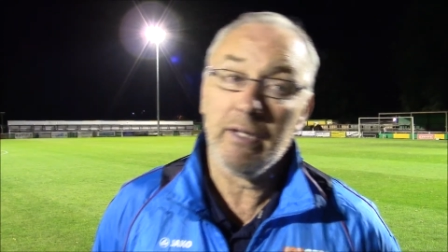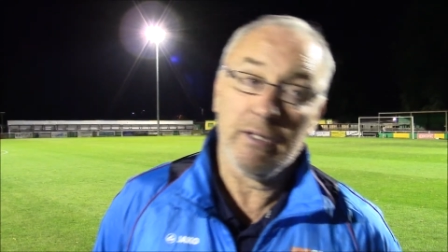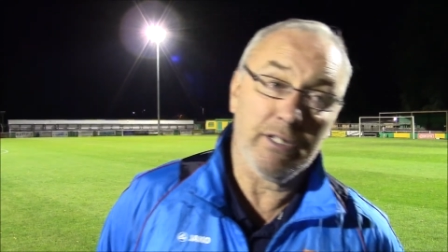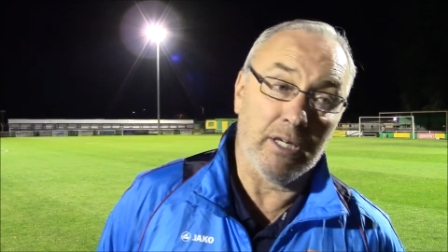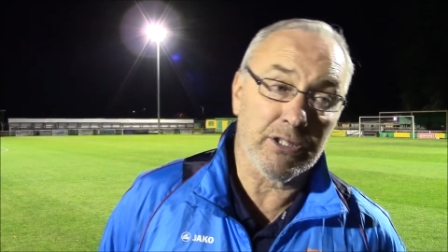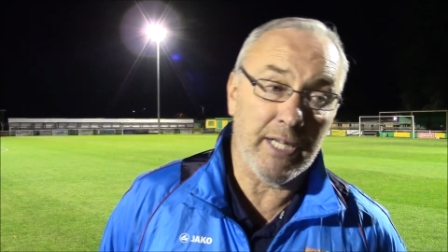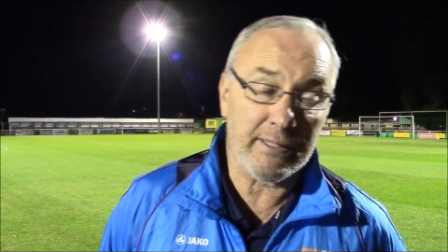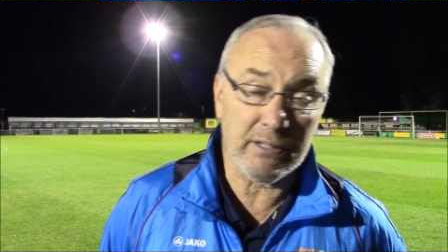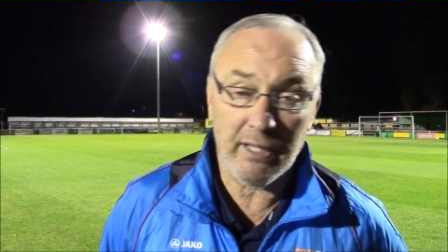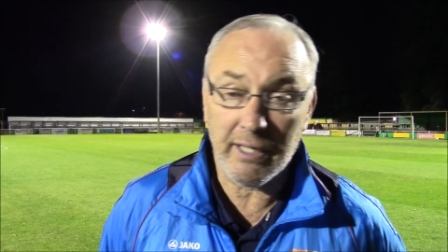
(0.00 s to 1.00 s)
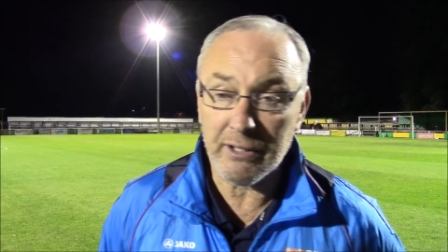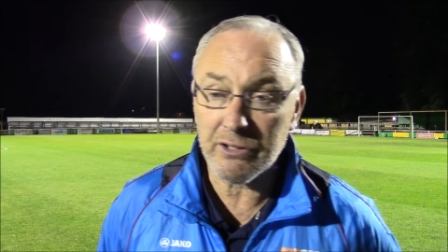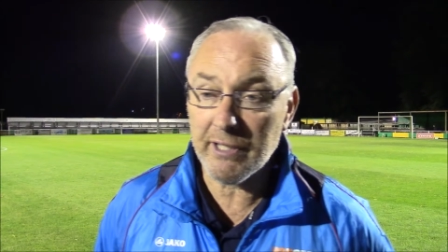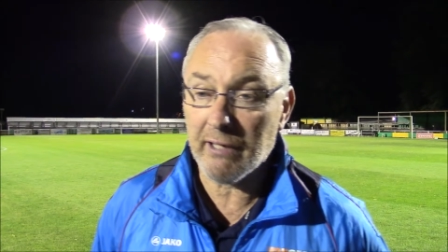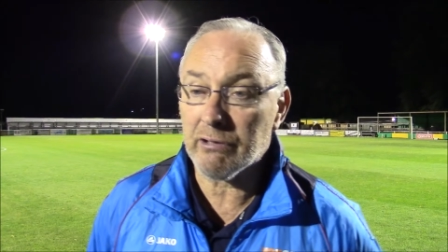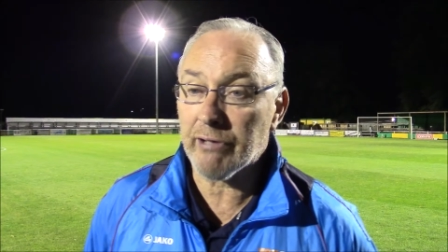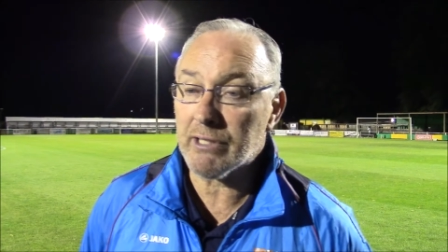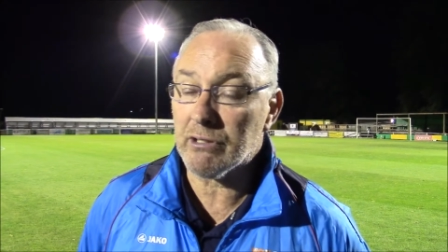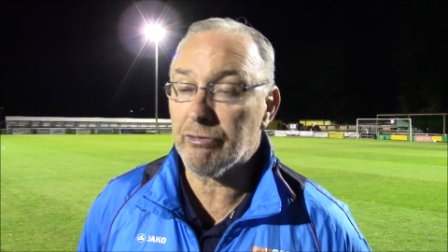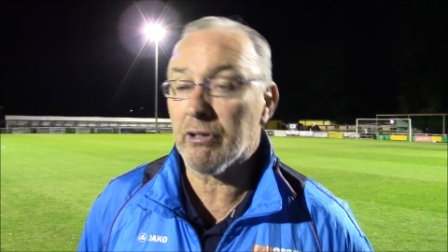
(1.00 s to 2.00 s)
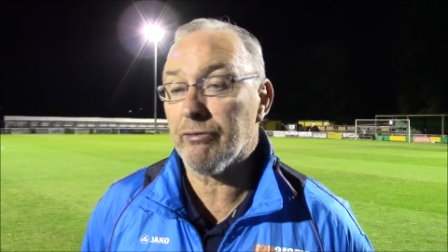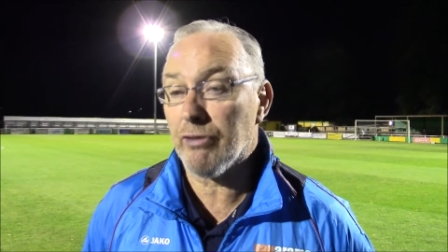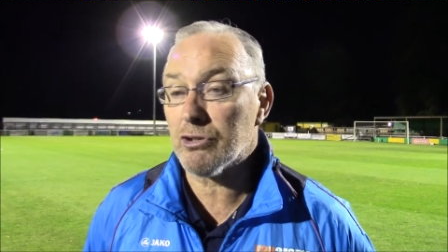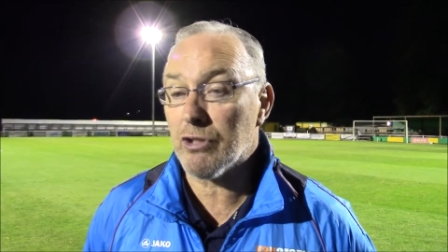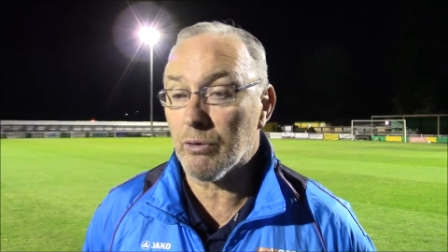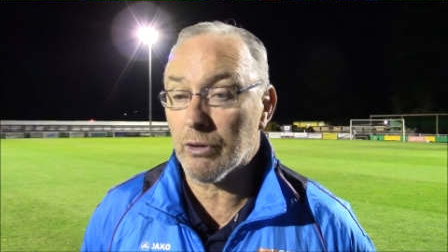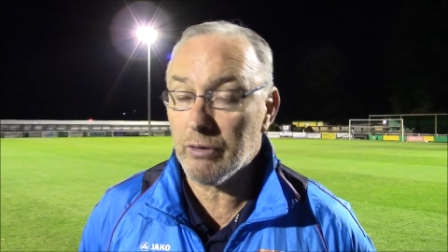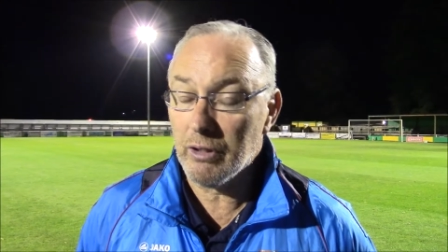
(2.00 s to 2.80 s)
Young Jack today, you see how he reacted for their first goal.